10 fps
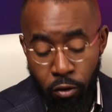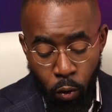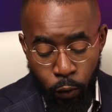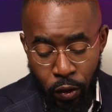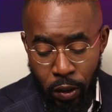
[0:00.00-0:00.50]

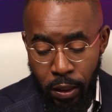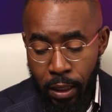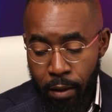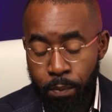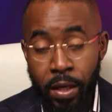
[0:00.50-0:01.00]
called
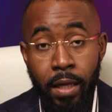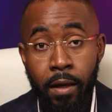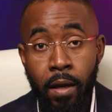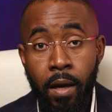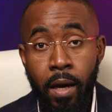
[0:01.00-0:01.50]
CCNP
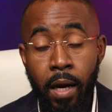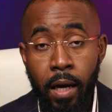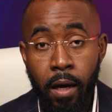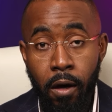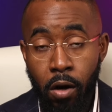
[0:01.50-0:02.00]

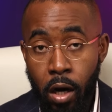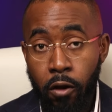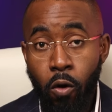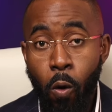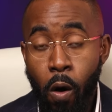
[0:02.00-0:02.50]

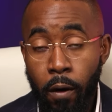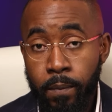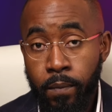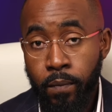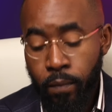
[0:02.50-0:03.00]
Encore.
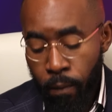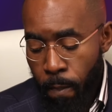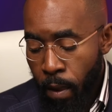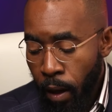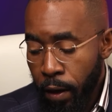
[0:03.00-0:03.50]

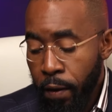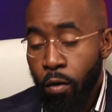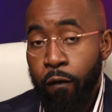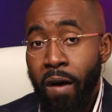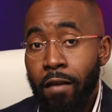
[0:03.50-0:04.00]
And then there are
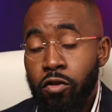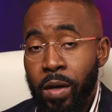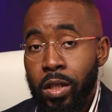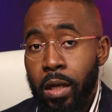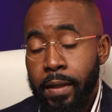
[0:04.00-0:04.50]
5
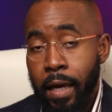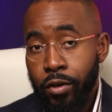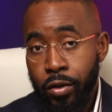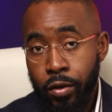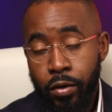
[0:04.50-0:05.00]

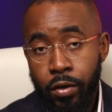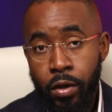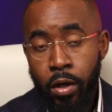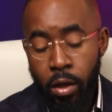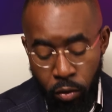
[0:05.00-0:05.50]
specializations.
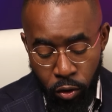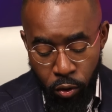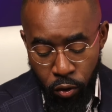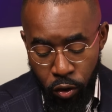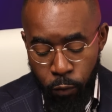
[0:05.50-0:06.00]
You
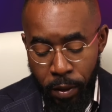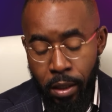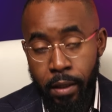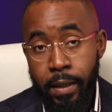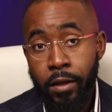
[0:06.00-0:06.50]
choose the
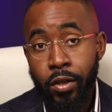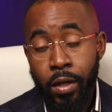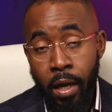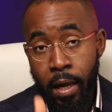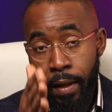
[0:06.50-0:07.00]
specialization
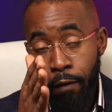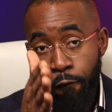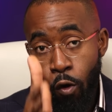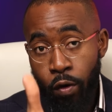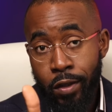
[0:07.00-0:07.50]
that
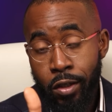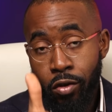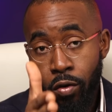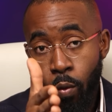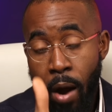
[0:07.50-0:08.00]
focuses
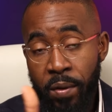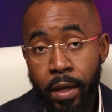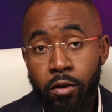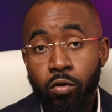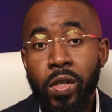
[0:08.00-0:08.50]
on routing and
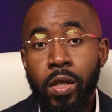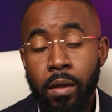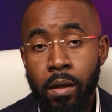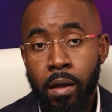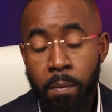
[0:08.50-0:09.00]
switching,
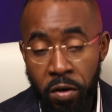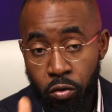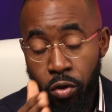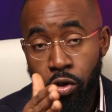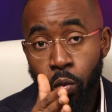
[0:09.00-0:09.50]
because
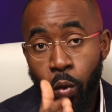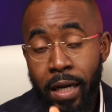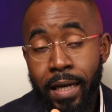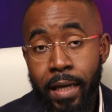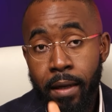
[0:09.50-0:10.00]
what you really
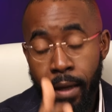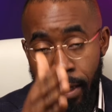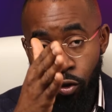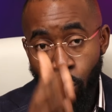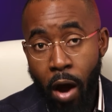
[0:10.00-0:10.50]
need
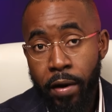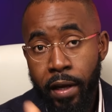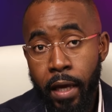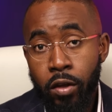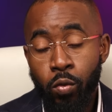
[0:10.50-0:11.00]
is routing
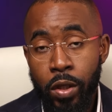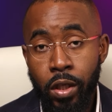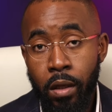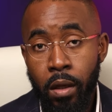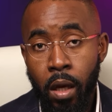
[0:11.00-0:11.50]
and
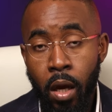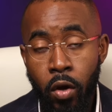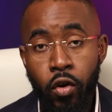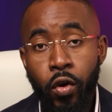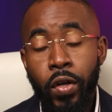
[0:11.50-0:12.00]
switching.
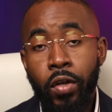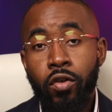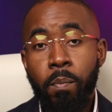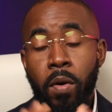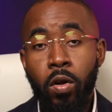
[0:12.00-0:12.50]
You don't need to
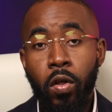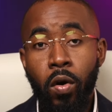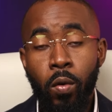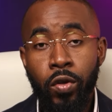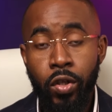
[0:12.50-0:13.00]
boil the
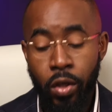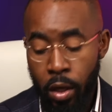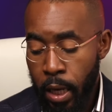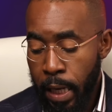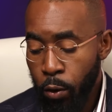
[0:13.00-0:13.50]
ocean
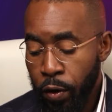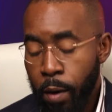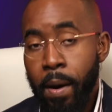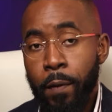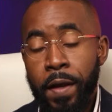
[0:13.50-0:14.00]
and learn
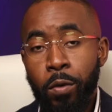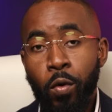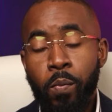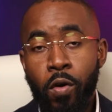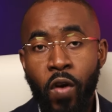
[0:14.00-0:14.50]
about network
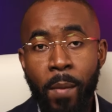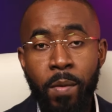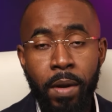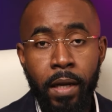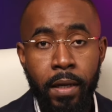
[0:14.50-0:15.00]

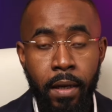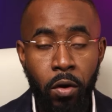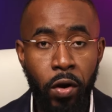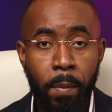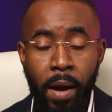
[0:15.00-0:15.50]
programmability,
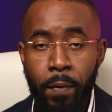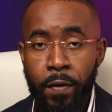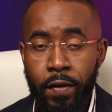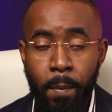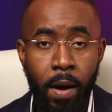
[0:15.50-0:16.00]
learn about
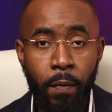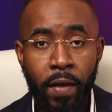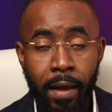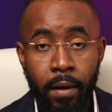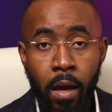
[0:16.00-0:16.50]
this, about
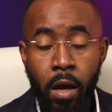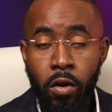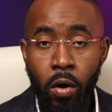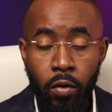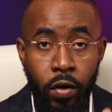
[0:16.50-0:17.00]
that.
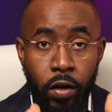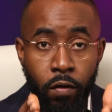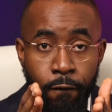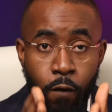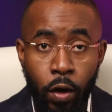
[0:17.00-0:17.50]
No, you need to
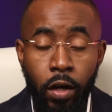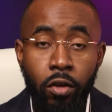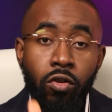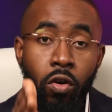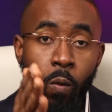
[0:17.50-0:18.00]
focus
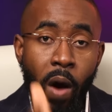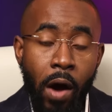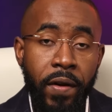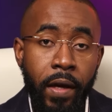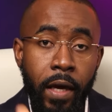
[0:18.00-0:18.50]
on
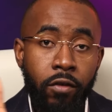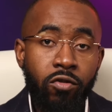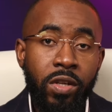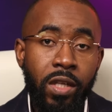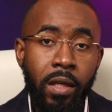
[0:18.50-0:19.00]
routing and
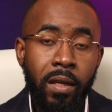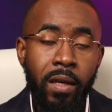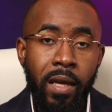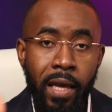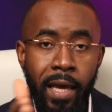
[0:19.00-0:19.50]
switching
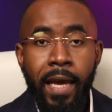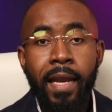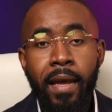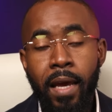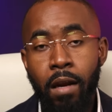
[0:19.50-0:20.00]

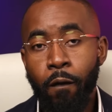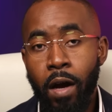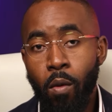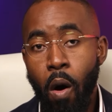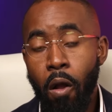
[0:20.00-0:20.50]
in
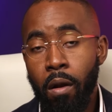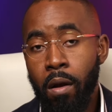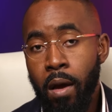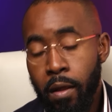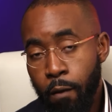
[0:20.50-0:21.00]
firewall.
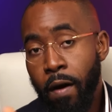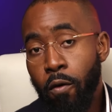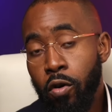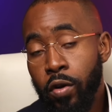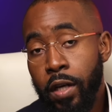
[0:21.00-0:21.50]
The
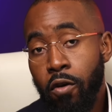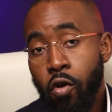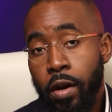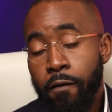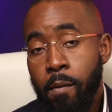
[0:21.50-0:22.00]
firewall, you need to learn
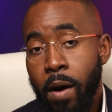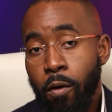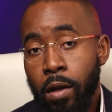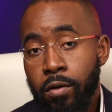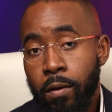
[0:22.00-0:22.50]
it from Palo
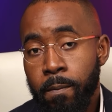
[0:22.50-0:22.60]
Alto.